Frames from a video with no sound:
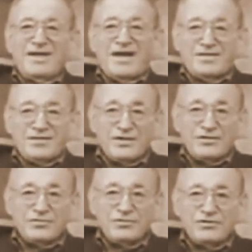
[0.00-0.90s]
There are other
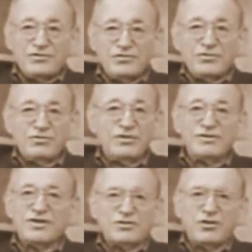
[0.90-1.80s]
things you need to do.
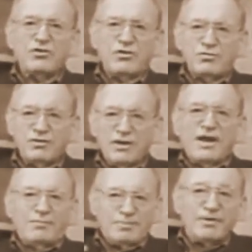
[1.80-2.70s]
And he said, no, no,
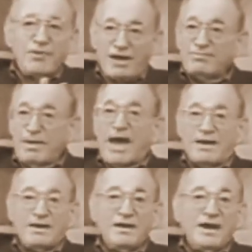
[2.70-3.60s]
be right
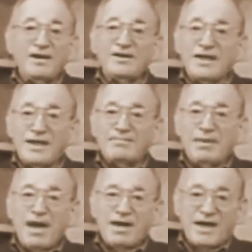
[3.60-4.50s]
back. And he
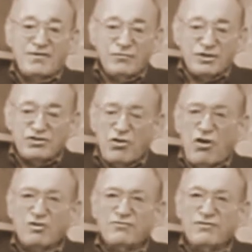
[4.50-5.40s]
came back, and we
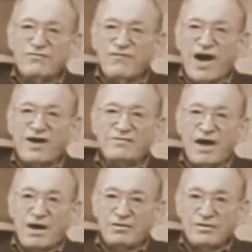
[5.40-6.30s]
talked for
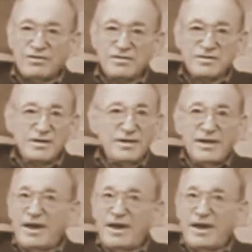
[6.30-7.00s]
5 hours.